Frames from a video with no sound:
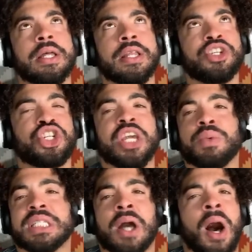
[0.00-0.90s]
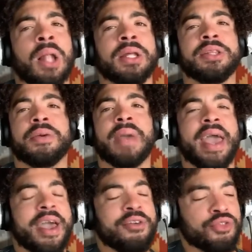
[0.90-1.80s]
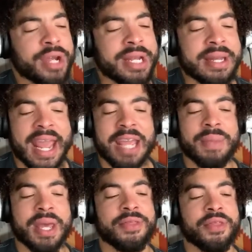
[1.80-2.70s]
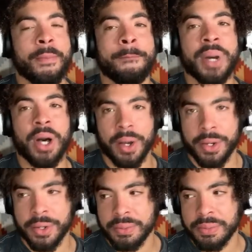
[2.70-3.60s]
She was calling them every name in the book.